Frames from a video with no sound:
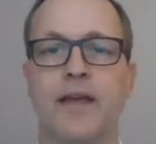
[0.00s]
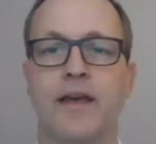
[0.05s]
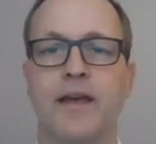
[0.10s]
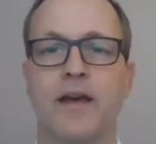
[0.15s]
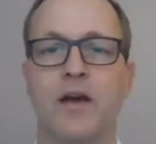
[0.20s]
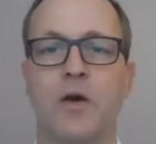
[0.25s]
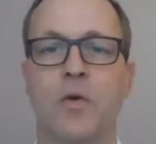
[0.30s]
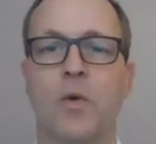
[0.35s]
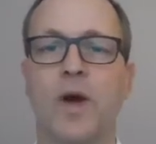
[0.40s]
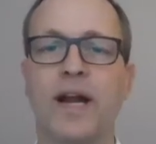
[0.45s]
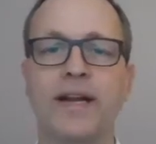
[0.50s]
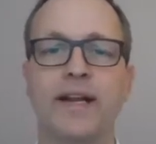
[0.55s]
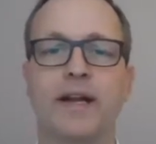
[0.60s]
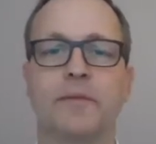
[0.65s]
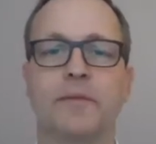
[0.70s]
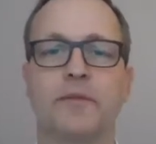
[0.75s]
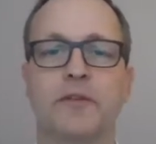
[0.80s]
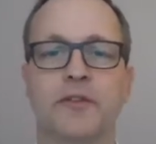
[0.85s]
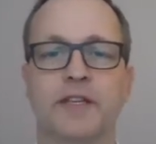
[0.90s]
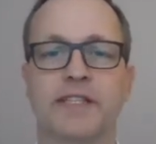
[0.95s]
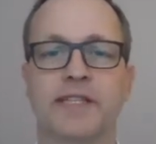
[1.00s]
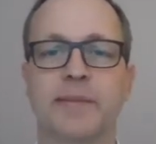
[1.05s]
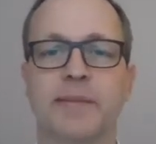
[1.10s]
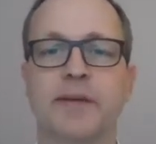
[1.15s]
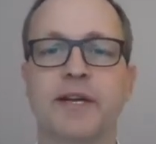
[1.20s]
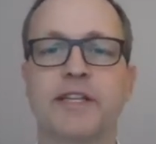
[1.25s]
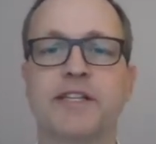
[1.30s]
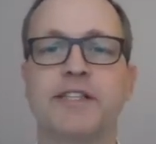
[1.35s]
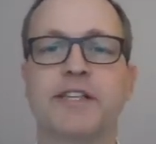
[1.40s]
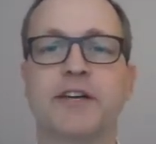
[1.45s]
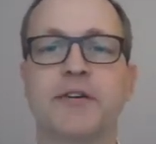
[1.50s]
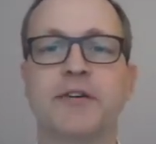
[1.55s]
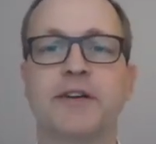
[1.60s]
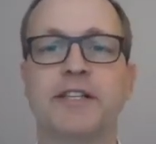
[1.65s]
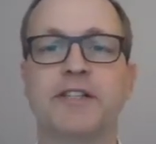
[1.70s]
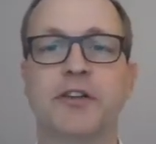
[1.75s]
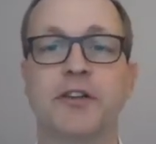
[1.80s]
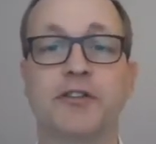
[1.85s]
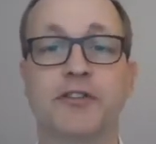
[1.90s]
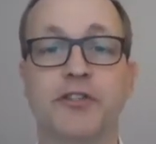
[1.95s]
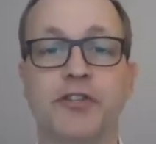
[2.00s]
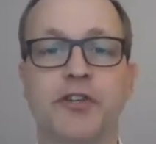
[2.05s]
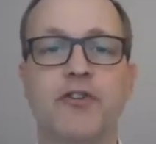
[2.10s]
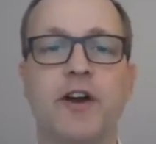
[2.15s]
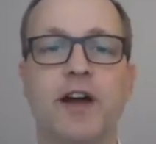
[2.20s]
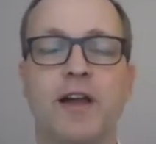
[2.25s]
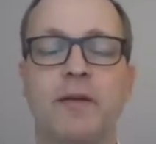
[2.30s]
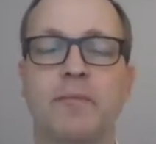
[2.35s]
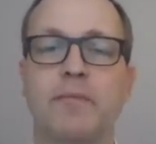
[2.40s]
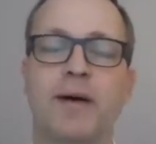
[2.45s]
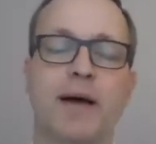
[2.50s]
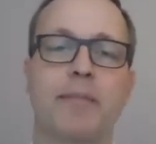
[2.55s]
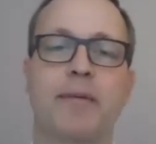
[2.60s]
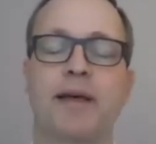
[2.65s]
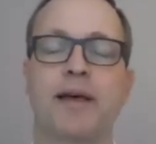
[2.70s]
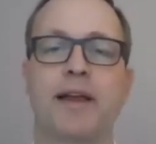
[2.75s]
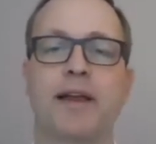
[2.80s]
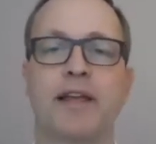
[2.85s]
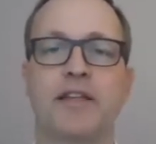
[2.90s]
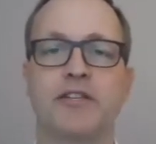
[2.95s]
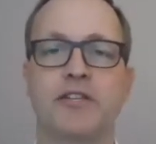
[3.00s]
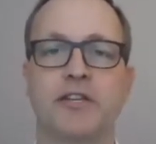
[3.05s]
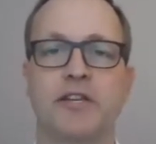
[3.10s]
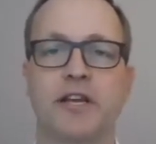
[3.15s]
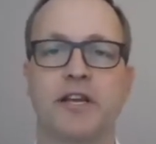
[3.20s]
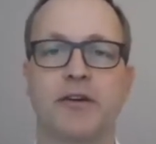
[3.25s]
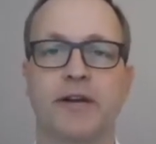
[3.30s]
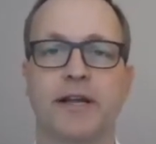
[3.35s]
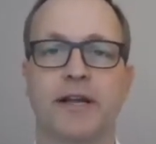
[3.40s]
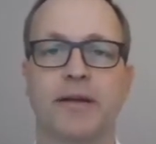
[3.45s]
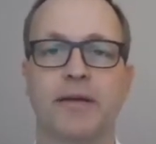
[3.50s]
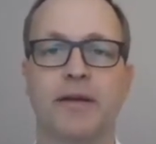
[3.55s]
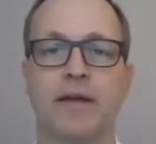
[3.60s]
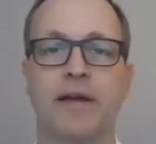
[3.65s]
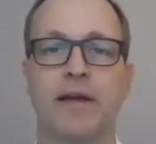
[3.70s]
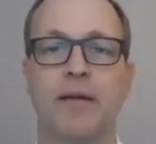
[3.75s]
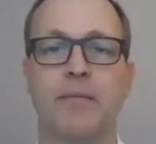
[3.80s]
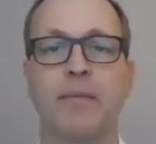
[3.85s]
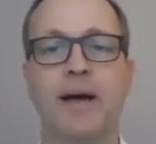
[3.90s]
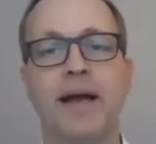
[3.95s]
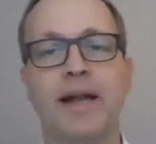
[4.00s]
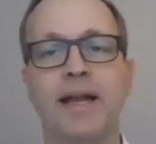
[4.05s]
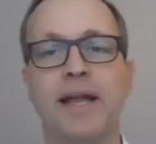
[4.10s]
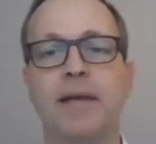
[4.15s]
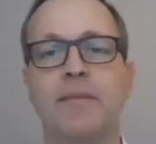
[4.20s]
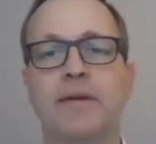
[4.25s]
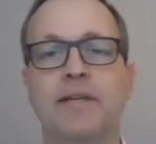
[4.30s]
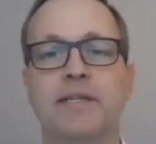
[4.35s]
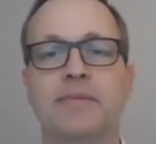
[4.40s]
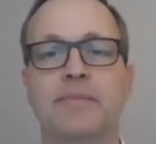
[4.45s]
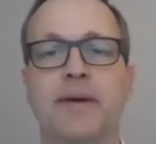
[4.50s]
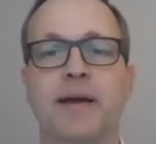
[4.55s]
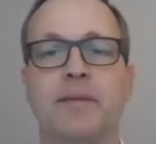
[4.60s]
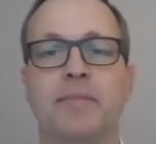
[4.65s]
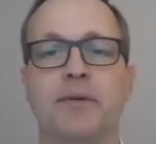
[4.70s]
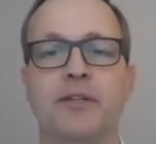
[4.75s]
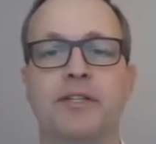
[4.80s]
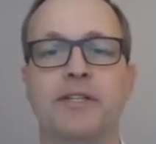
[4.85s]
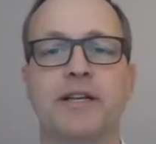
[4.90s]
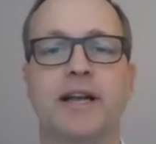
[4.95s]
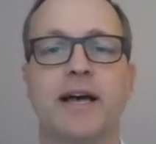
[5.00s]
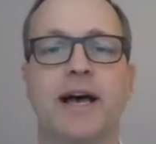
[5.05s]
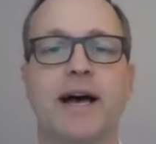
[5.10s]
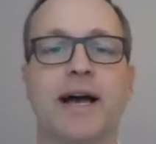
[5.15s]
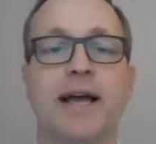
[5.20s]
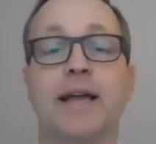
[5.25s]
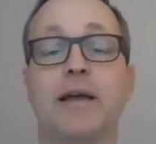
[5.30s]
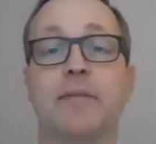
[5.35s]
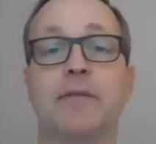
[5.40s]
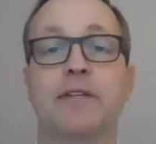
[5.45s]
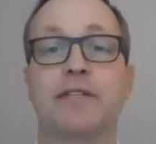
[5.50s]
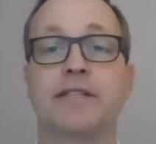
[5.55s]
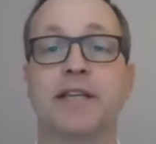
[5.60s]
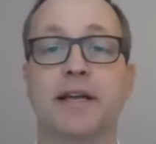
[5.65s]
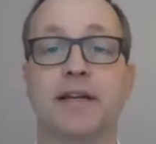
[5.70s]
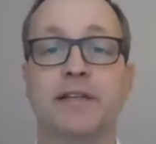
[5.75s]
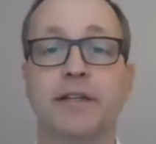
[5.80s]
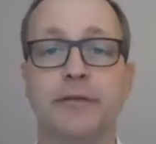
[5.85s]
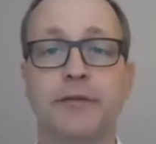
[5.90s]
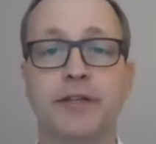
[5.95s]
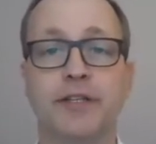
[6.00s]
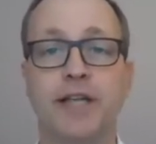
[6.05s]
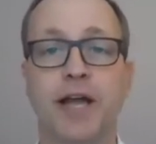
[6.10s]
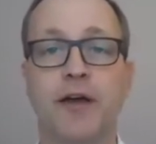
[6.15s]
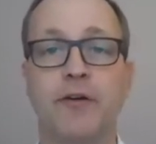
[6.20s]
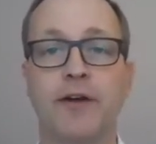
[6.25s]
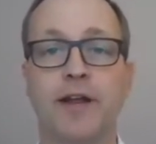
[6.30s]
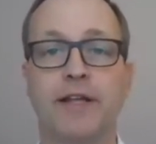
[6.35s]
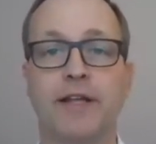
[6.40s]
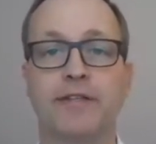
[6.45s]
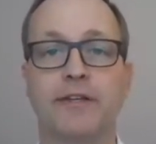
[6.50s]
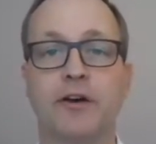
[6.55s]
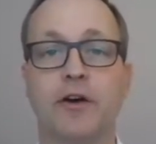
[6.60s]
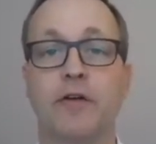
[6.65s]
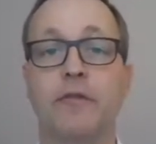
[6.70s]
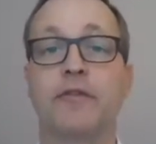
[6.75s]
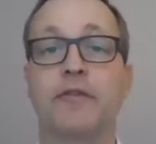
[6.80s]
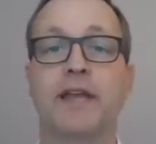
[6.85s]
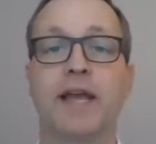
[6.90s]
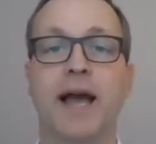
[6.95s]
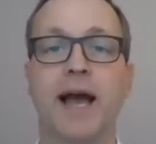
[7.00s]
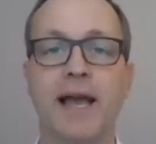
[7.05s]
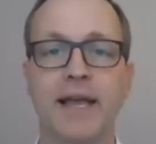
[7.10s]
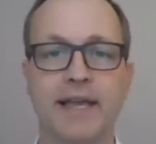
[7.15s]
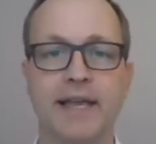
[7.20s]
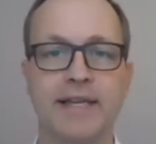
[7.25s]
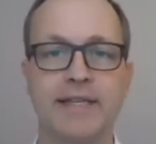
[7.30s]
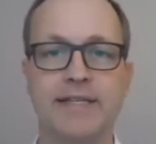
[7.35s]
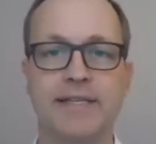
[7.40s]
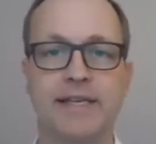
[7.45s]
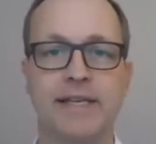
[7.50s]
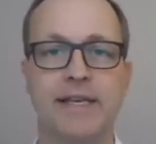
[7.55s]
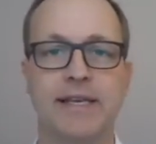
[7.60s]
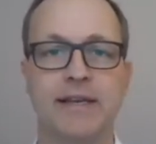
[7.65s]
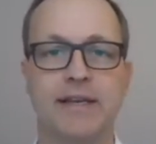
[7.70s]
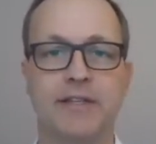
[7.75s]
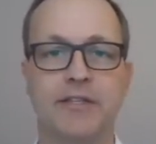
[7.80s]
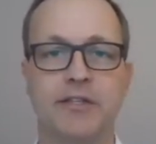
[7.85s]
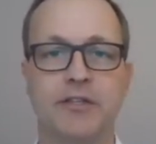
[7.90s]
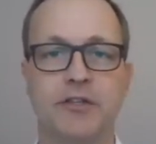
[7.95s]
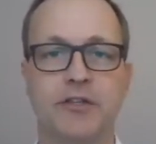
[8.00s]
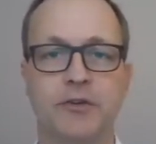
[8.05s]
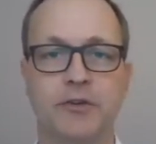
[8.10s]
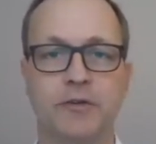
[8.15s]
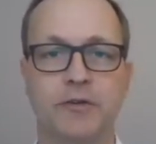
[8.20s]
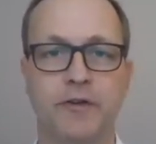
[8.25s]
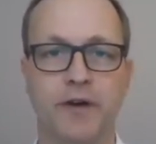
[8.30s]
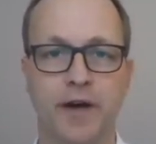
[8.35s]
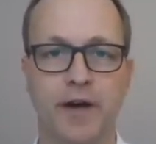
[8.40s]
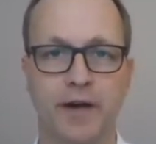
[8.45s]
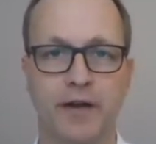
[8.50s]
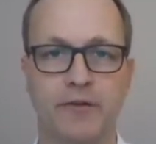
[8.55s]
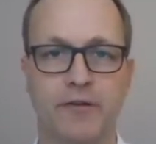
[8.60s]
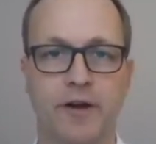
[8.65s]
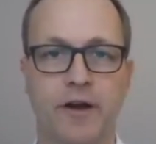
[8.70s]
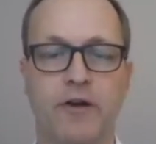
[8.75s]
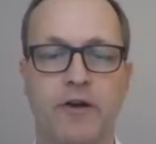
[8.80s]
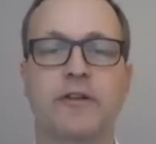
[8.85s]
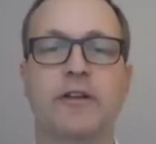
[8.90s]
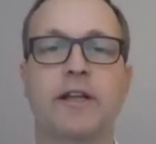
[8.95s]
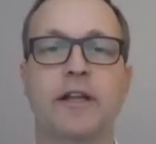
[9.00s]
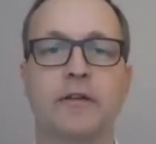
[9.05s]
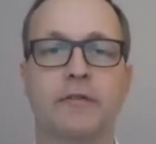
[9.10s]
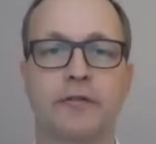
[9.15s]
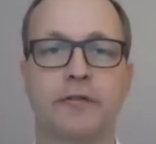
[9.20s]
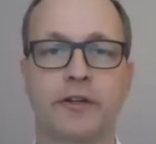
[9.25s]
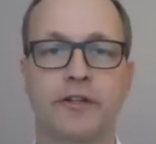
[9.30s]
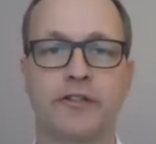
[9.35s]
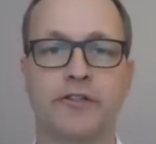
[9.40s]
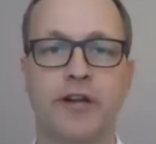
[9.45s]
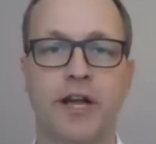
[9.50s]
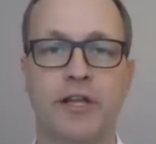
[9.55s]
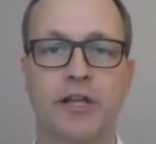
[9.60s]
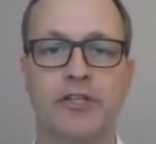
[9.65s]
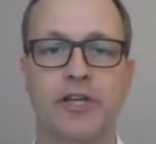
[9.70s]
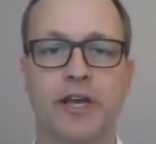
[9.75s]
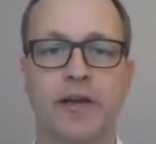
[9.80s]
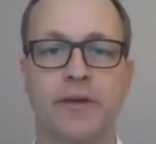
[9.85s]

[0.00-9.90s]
Welcome to the seminar series on sewer and pipeline engineering. My name is Bert Bosseler. I am the Scientific Director of the IKT Institute for Underground Infrastructure.